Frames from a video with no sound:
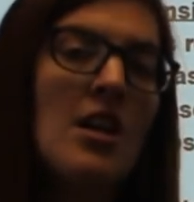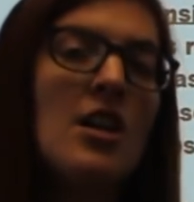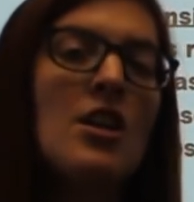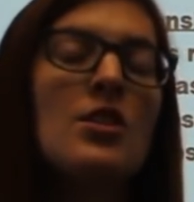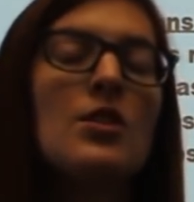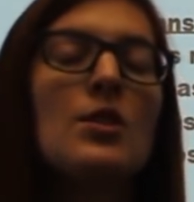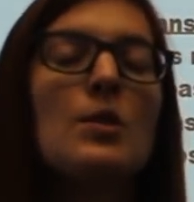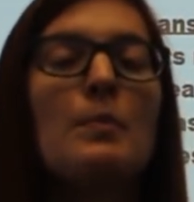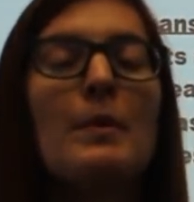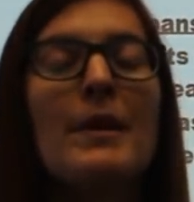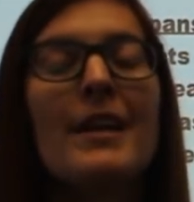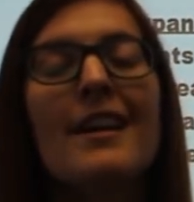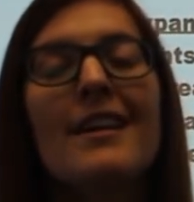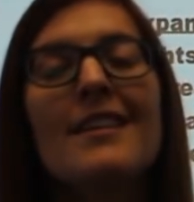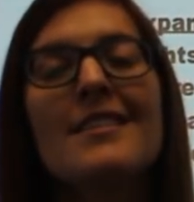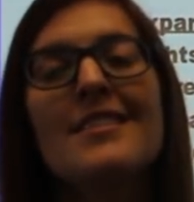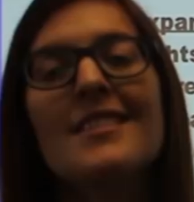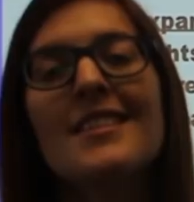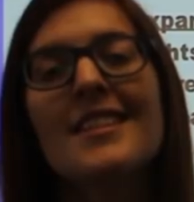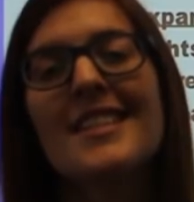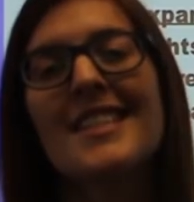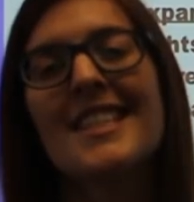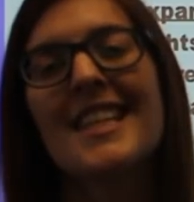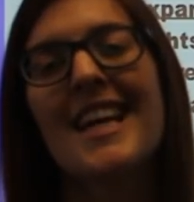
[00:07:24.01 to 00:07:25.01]
So, because
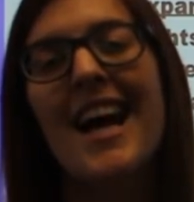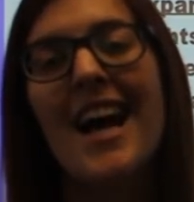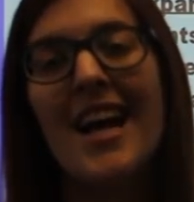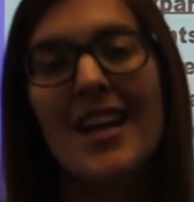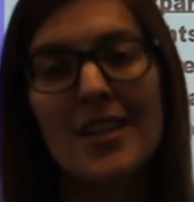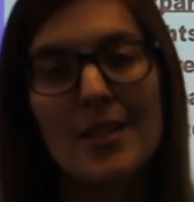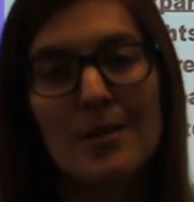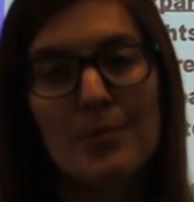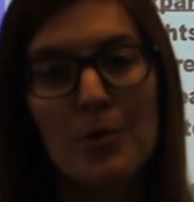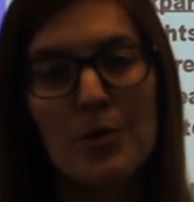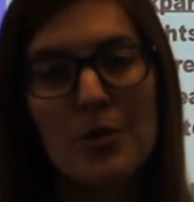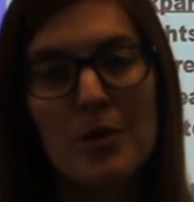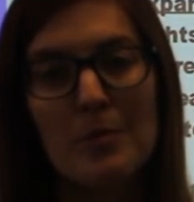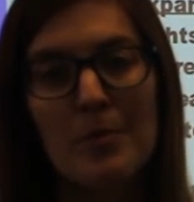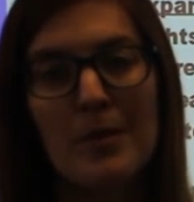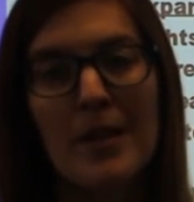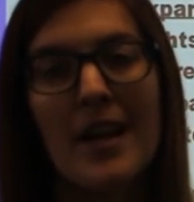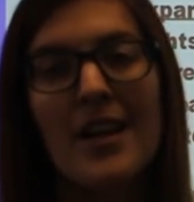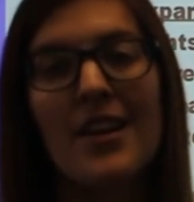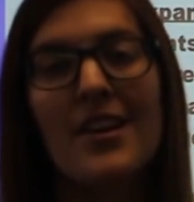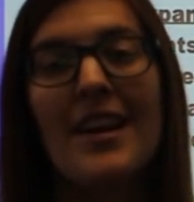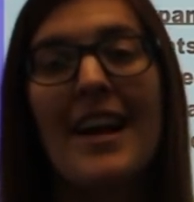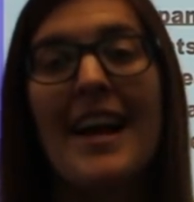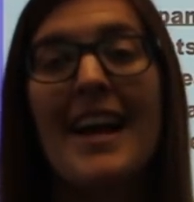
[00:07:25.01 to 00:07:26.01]
the tax
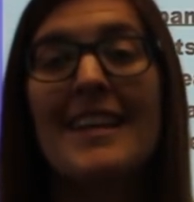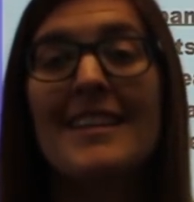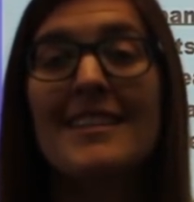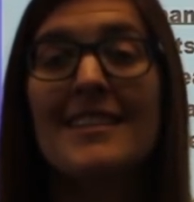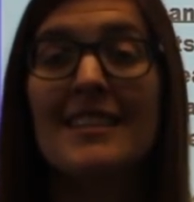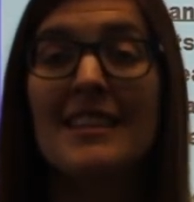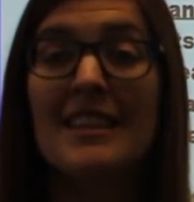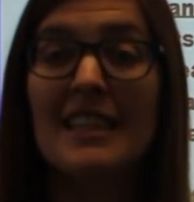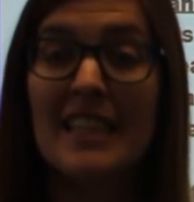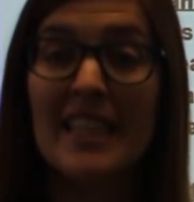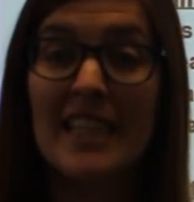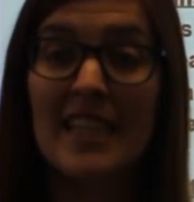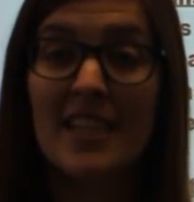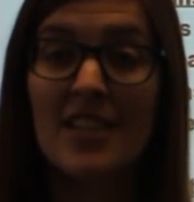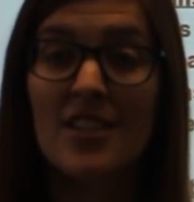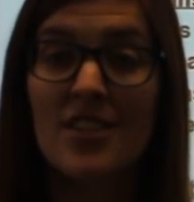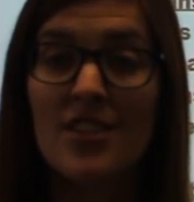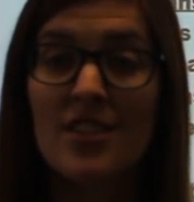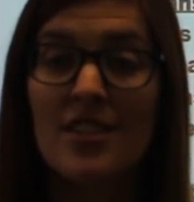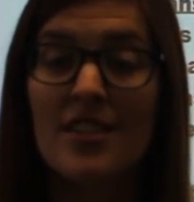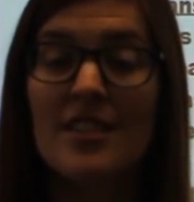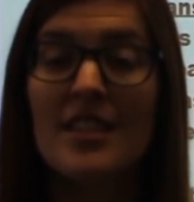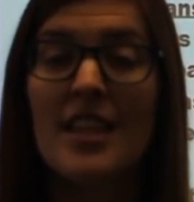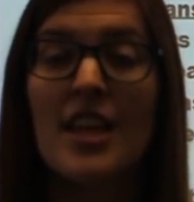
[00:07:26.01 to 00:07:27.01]
multiplier has leakages